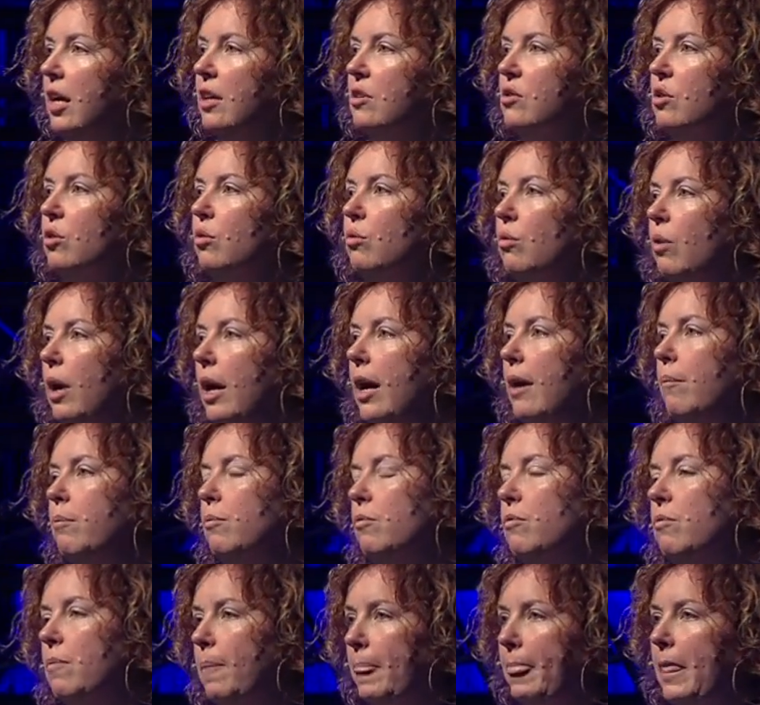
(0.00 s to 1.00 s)
So
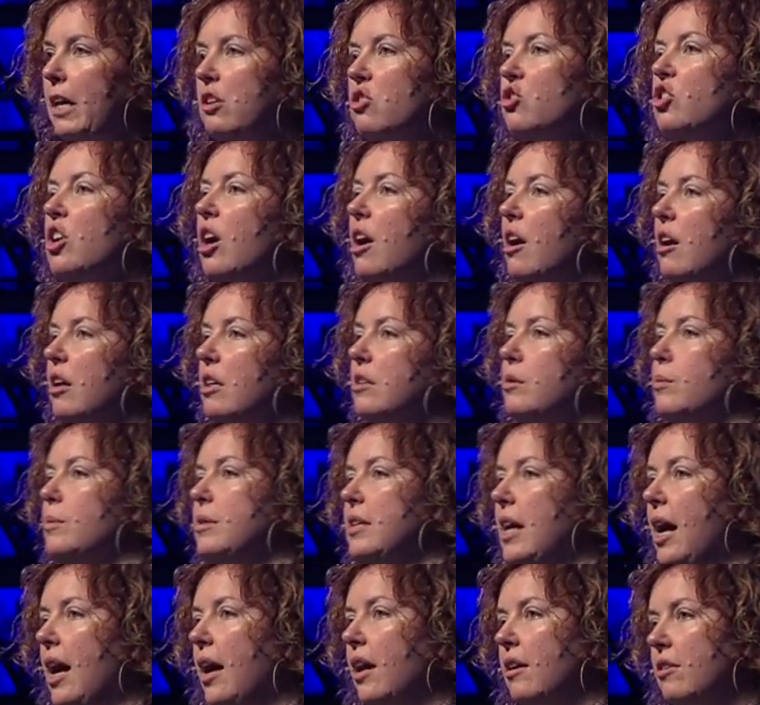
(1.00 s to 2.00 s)
Charles
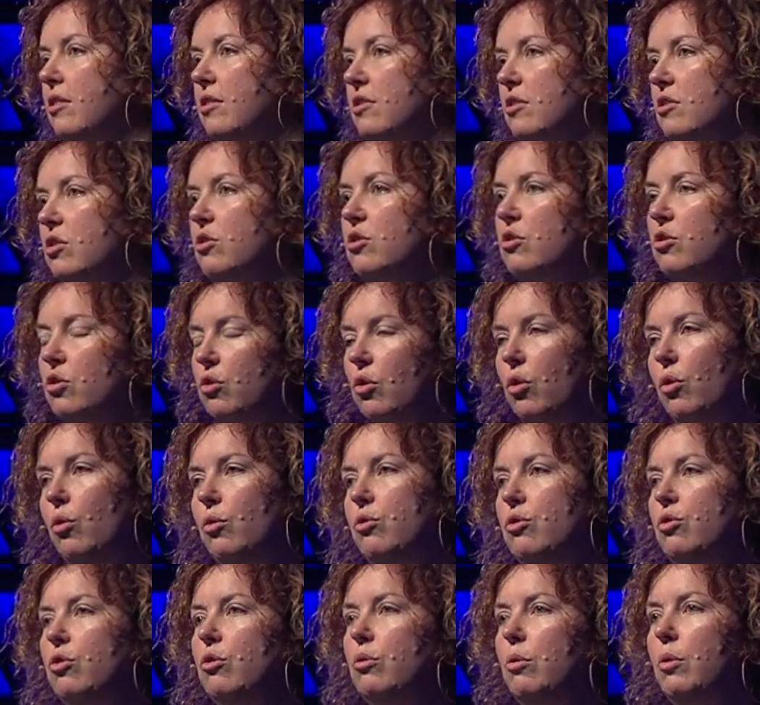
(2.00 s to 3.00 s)
was asked to
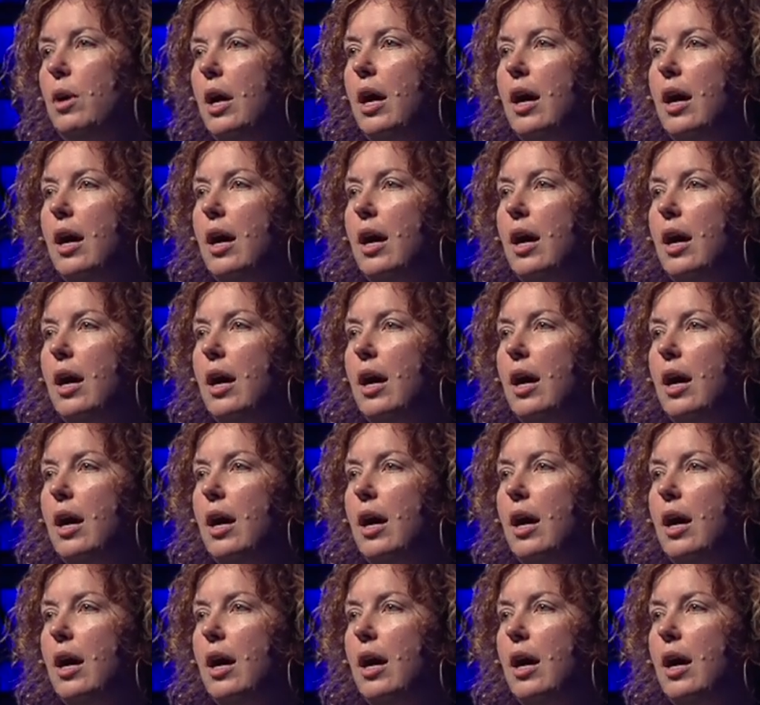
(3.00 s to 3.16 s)
go to